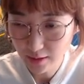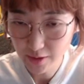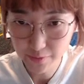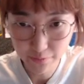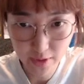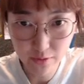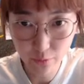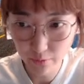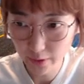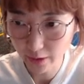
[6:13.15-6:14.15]
his friend
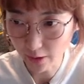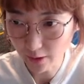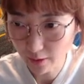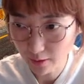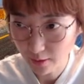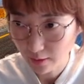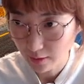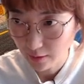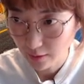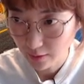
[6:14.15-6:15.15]
over here,
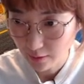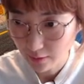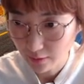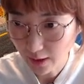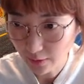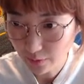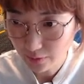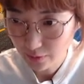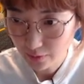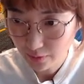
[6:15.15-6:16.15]
now